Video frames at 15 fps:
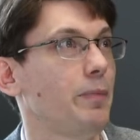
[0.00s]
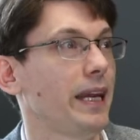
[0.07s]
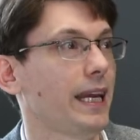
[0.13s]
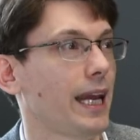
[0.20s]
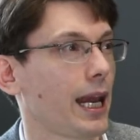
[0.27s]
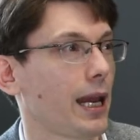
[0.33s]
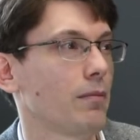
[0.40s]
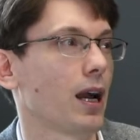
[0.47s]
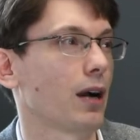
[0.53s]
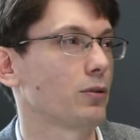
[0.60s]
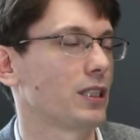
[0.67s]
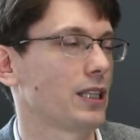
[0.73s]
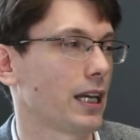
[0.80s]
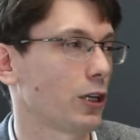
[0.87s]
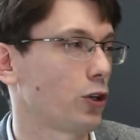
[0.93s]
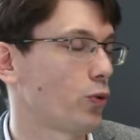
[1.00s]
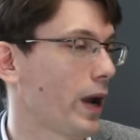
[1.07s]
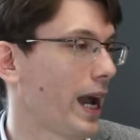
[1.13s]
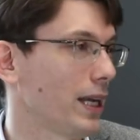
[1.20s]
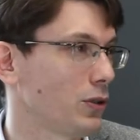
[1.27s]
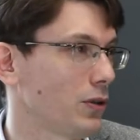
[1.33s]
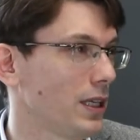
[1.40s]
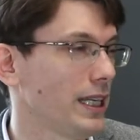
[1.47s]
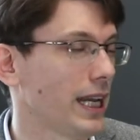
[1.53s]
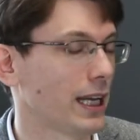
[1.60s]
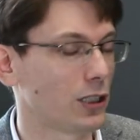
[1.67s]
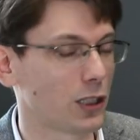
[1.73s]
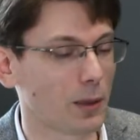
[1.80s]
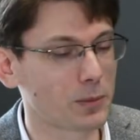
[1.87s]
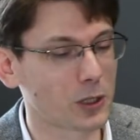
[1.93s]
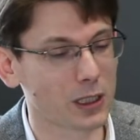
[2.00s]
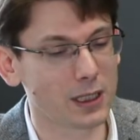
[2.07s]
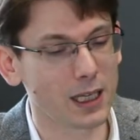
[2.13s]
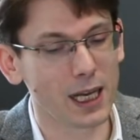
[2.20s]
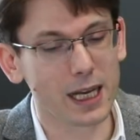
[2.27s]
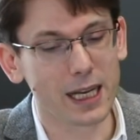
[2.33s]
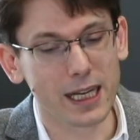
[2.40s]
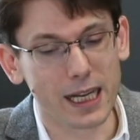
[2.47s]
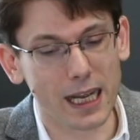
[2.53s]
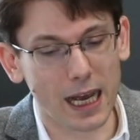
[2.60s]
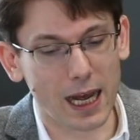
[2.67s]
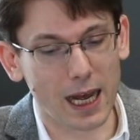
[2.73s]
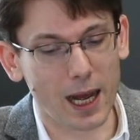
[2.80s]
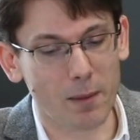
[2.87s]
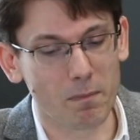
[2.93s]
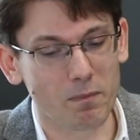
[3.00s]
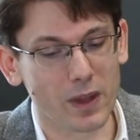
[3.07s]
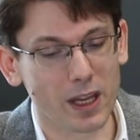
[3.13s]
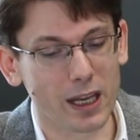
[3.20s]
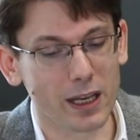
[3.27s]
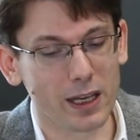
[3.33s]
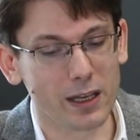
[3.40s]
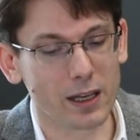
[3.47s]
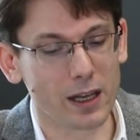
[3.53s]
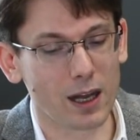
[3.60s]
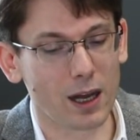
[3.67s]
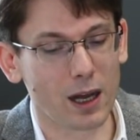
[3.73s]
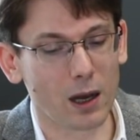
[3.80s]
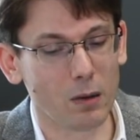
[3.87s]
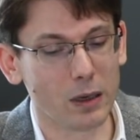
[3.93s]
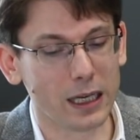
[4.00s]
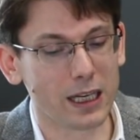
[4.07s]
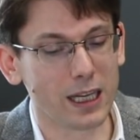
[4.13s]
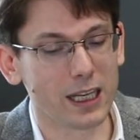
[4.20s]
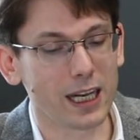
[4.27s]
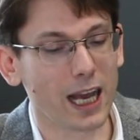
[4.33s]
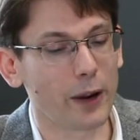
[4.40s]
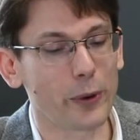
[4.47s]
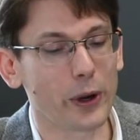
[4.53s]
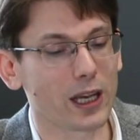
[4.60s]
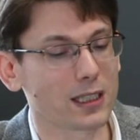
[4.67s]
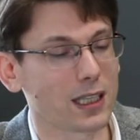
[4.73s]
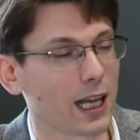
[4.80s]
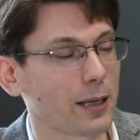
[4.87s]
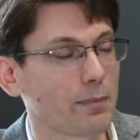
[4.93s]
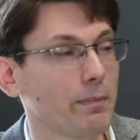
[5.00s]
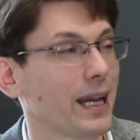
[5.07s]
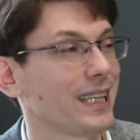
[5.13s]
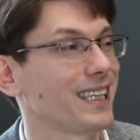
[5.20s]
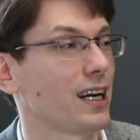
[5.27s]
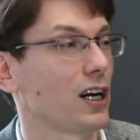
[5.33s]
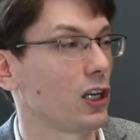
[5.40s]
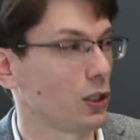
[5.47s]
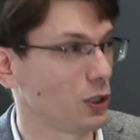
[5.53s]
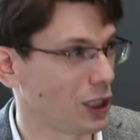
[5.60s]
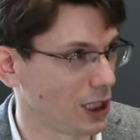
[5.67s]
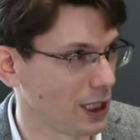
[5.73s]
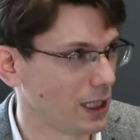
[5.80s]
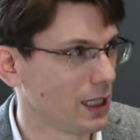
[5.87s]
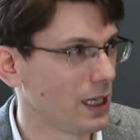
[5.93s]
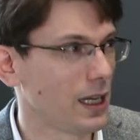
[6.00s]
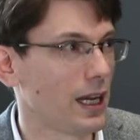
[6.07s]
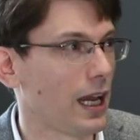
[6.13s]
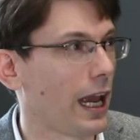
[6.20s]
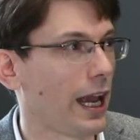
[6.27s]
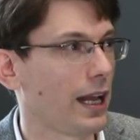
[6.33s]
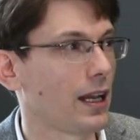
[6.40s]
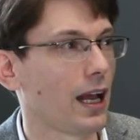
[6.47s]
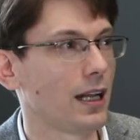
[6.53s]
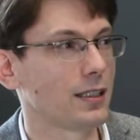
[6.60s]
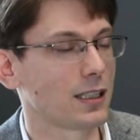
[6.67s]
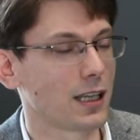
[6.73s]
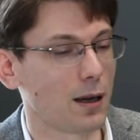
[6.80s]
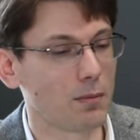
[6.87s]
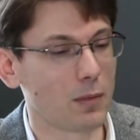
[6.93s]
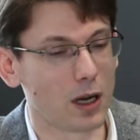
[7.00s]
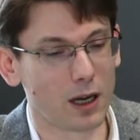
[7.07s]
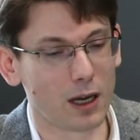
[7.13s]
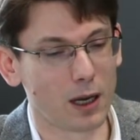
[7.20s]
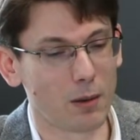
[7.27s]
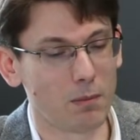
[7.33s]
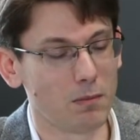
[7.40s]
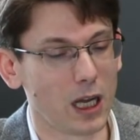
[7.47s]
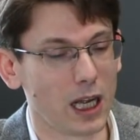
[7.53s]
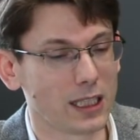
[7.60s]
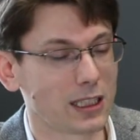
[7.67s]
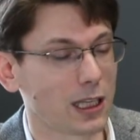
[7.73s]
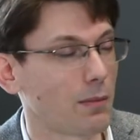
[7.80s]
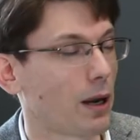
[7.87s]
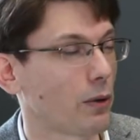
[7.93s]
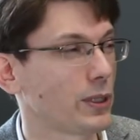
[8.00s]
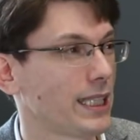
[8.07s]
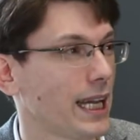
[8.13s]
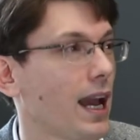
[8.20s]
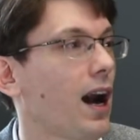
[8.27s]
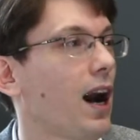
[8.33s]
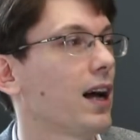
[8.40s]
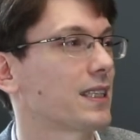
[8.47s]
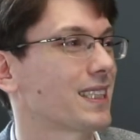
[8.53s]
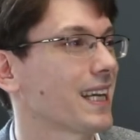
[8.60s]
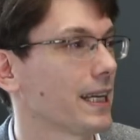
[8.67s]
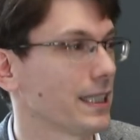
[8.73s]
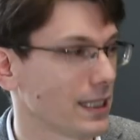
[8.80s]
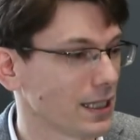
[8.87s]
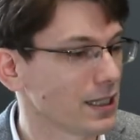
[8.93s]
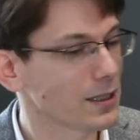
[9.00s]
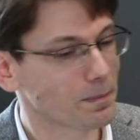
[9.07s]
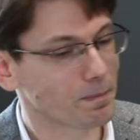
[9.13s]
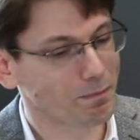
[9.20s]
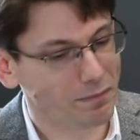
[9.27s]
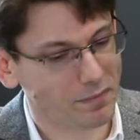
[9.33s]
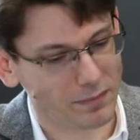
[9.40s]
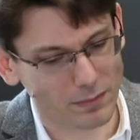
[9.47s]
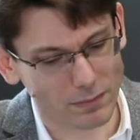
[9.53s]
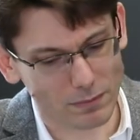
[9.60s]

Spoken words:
became, I would say, gradually adopted in areas like meteorology and some I would say hard sciences. Mm-hmm.